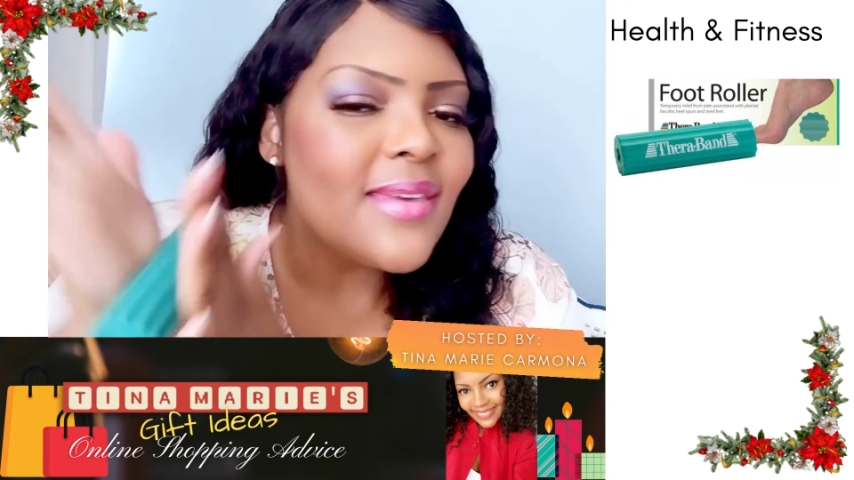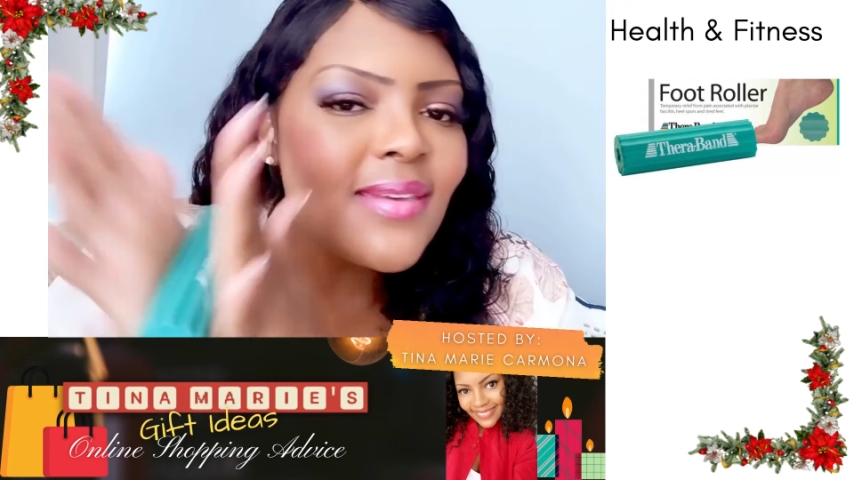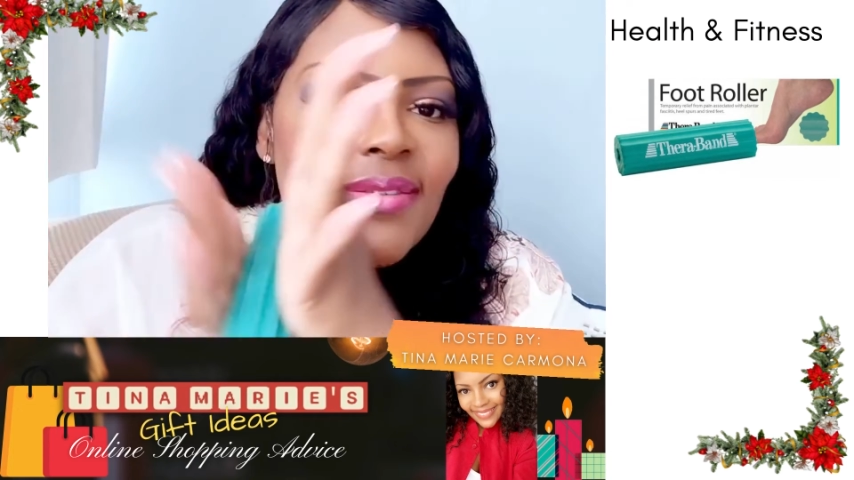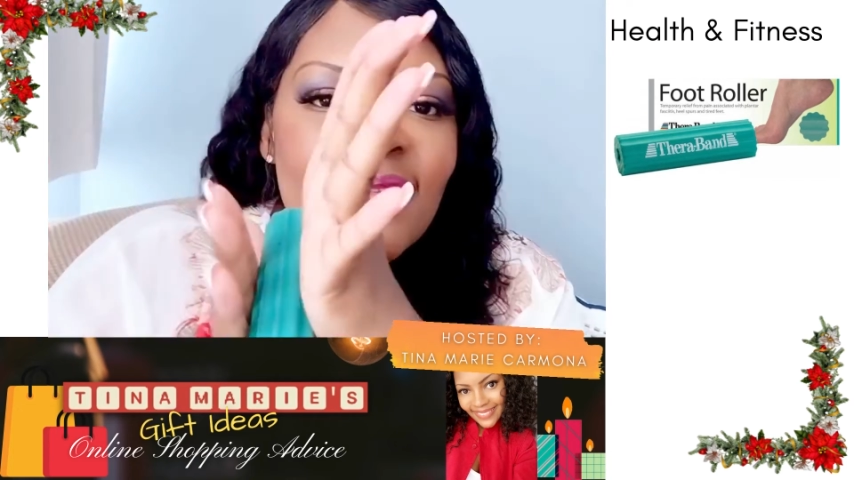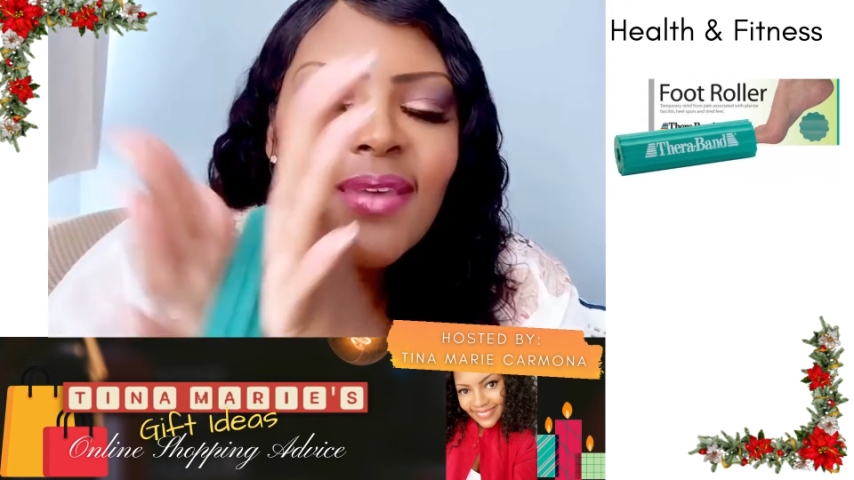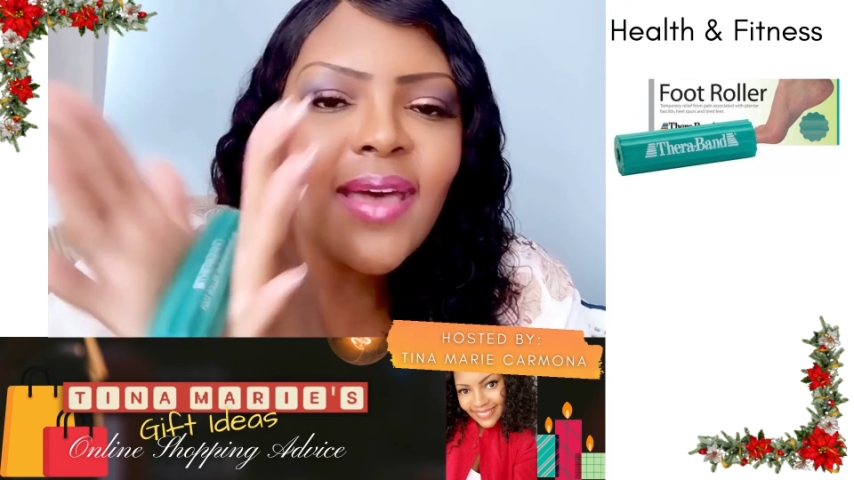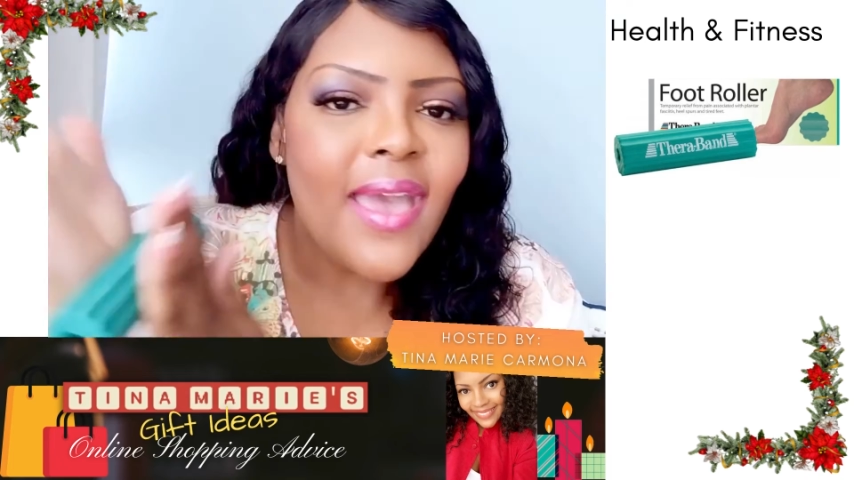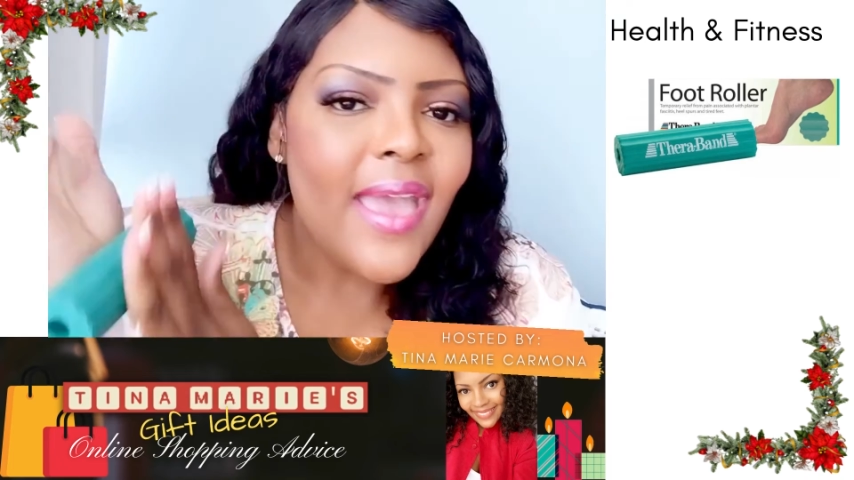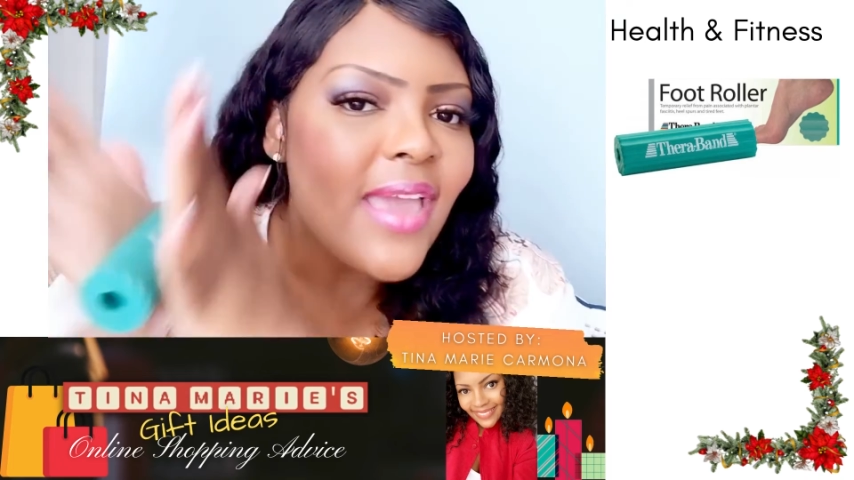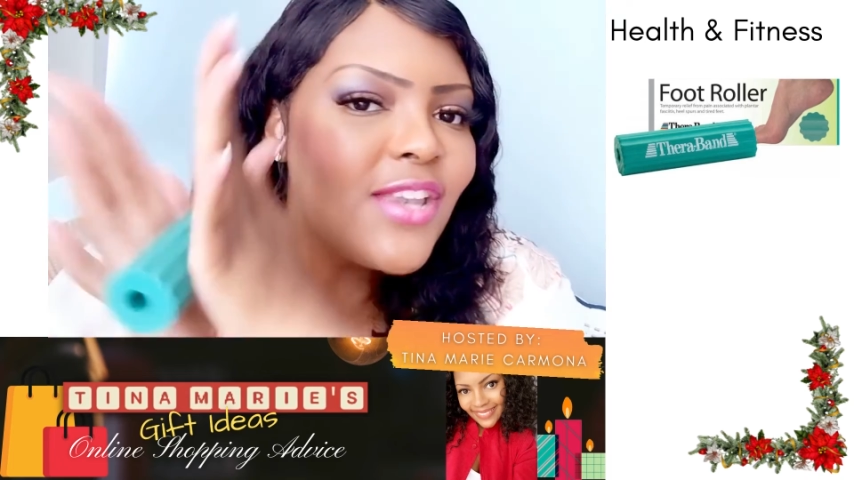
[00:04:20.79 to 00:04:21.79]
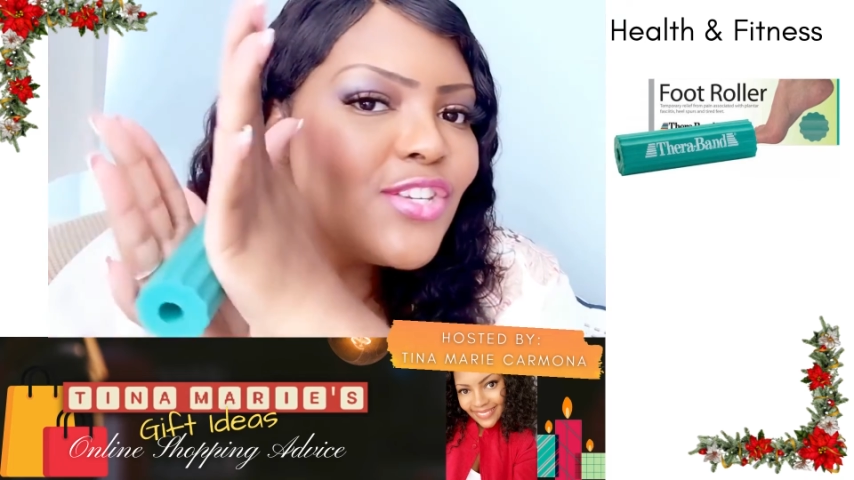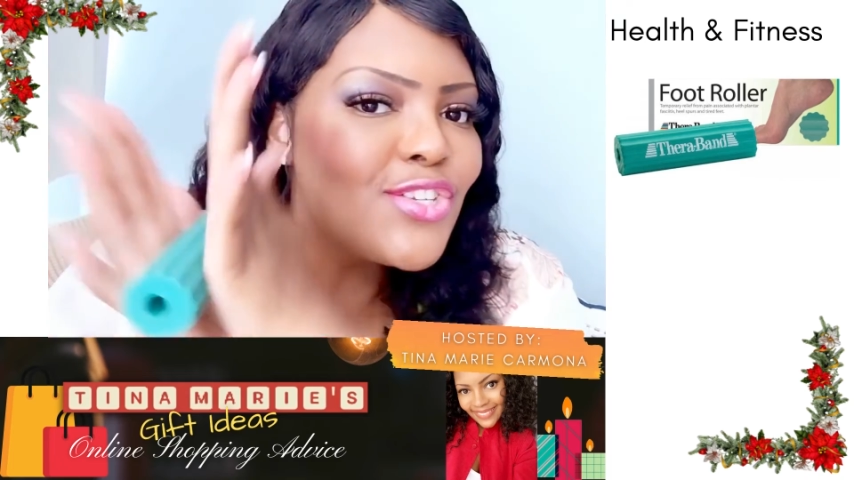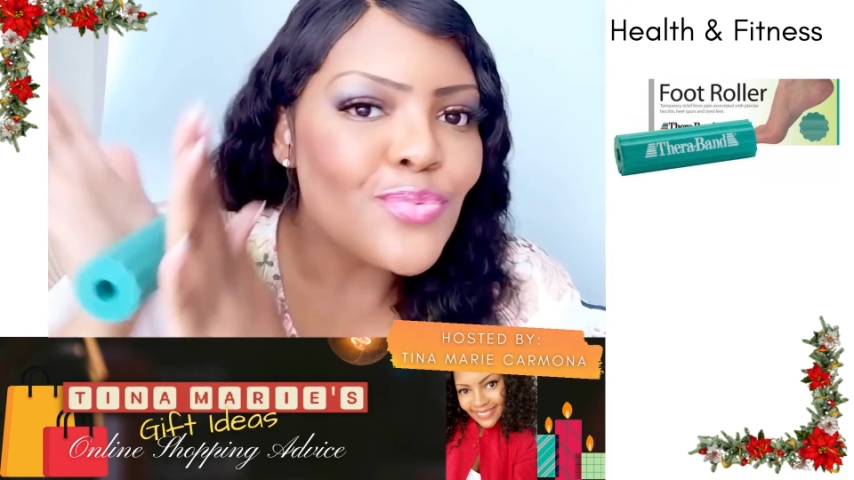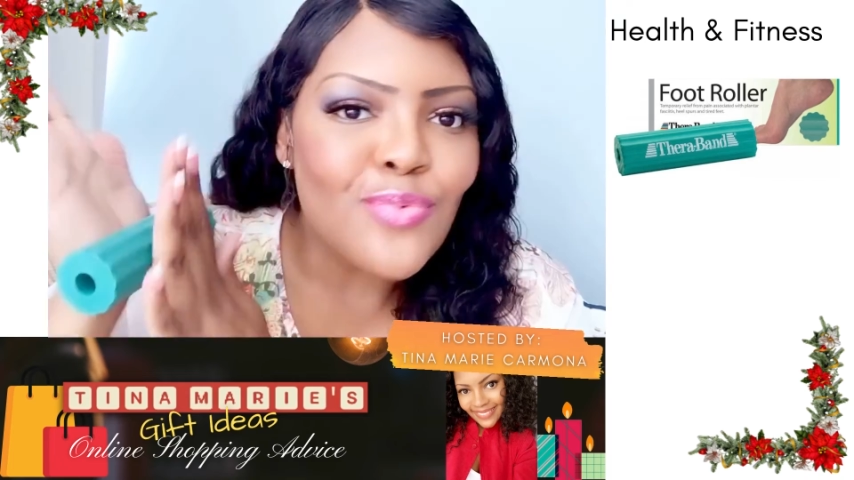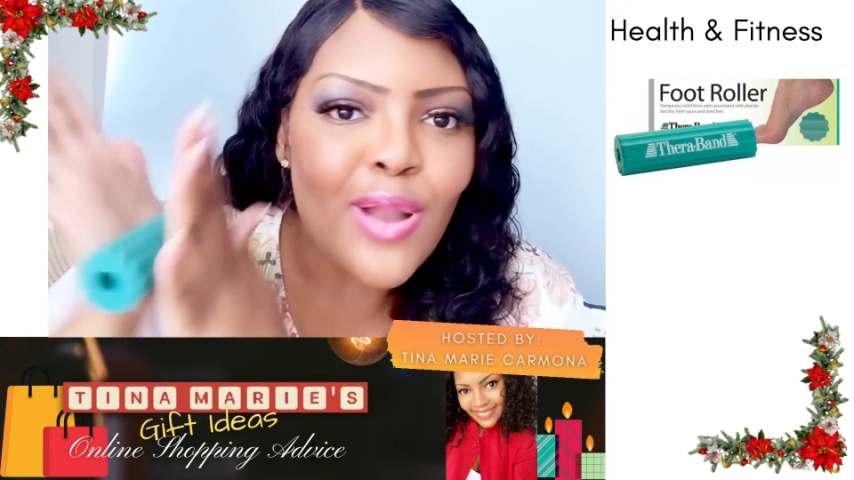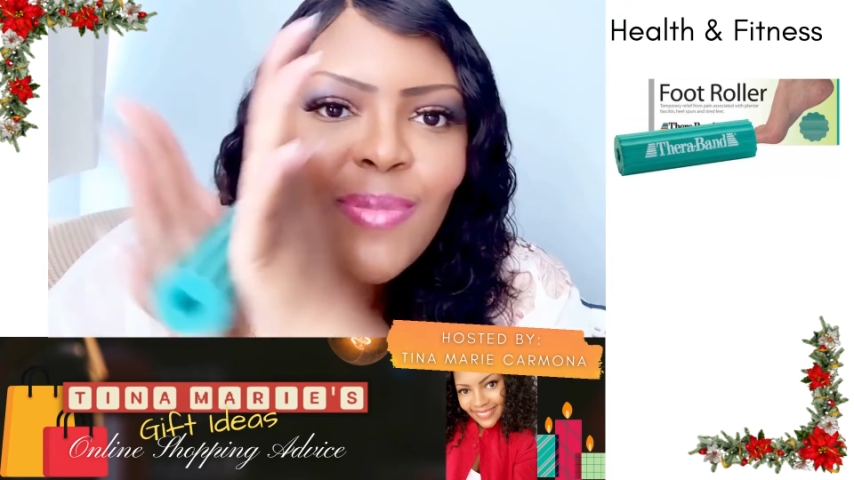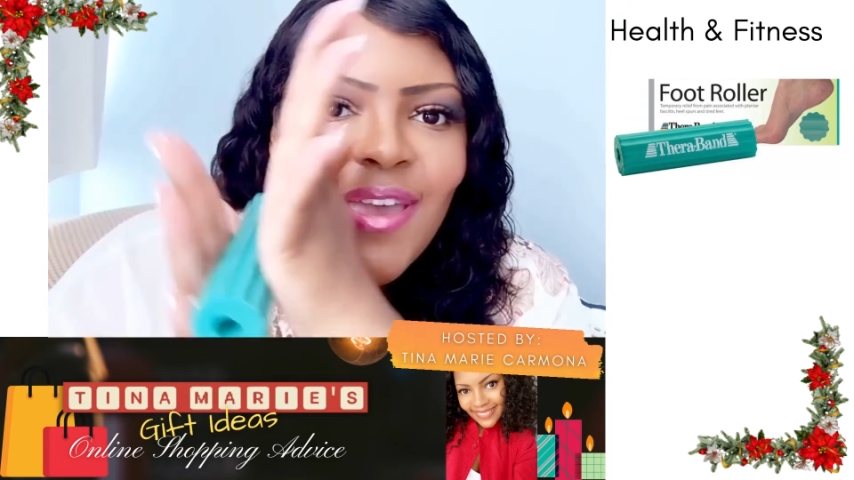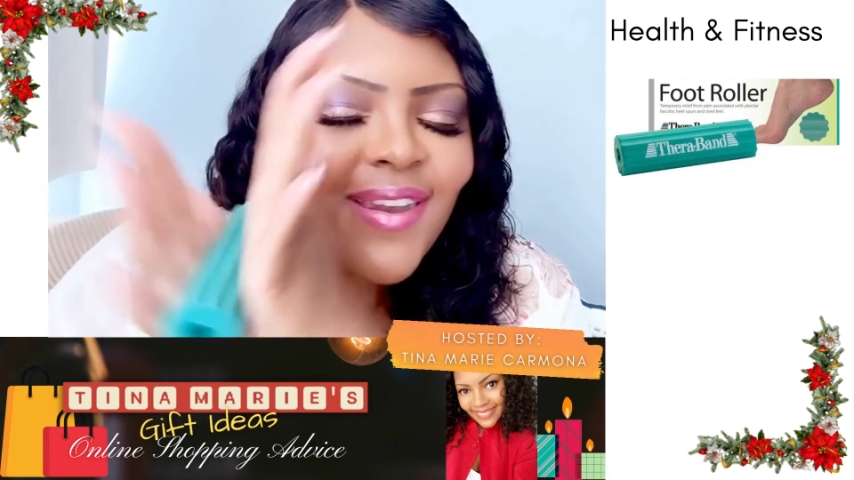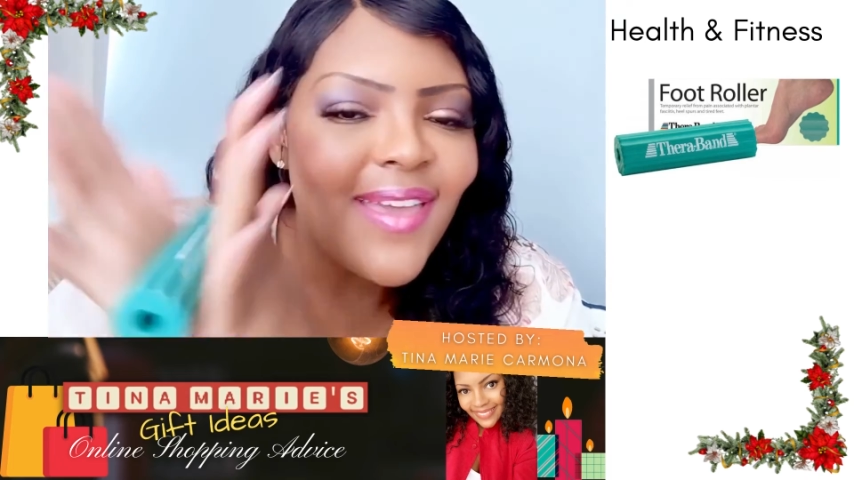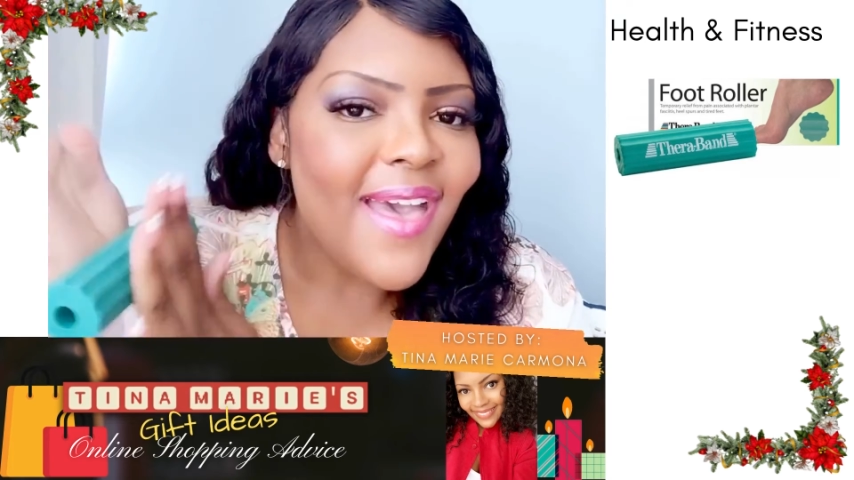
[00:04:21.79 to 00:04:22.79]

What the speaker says: this and just rub it